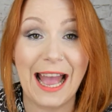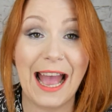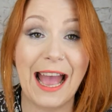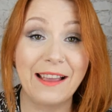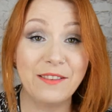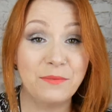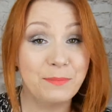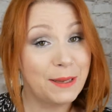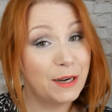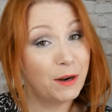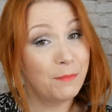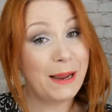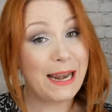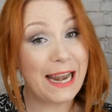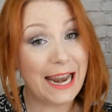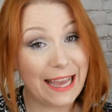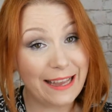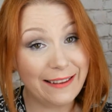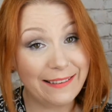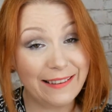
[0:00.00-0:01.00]
It has been on my
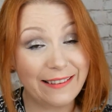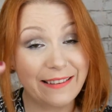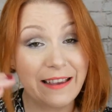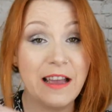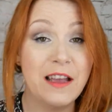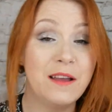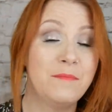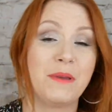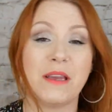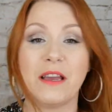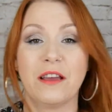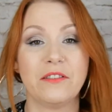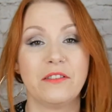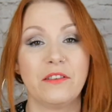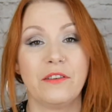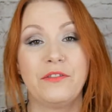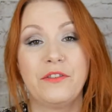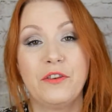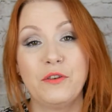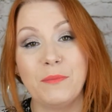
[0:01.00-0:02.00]
list because
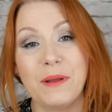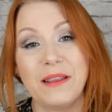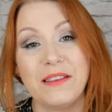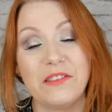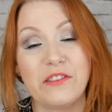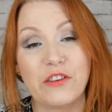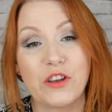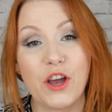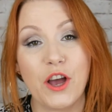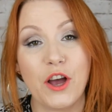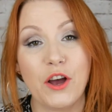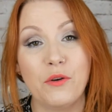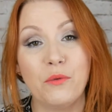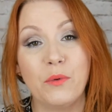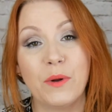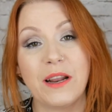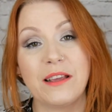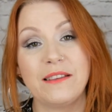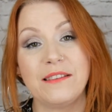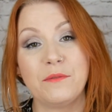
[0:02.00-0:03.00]
a few months ago
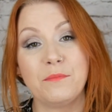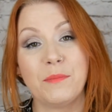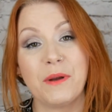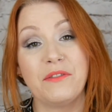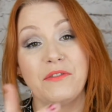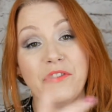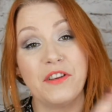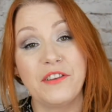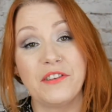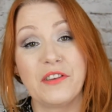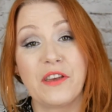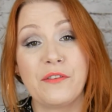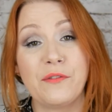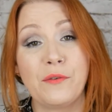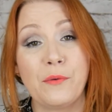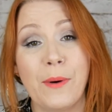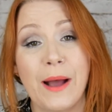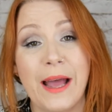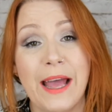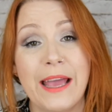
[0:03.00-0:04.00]
when I did my first
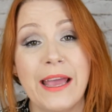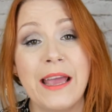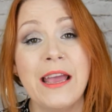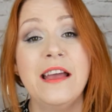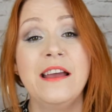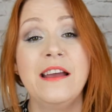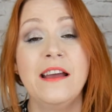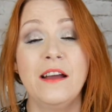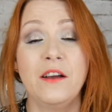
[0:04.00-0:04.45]
giveaway,